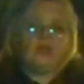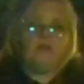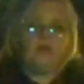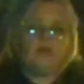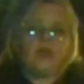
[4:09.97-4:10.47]

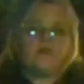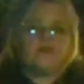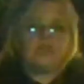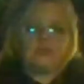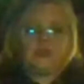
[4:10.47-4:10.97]
but rather the
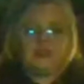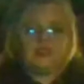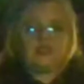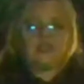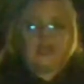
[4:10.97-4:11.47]
spirit
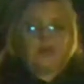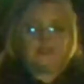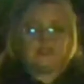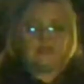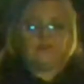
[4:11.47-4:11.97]
that inhabits it.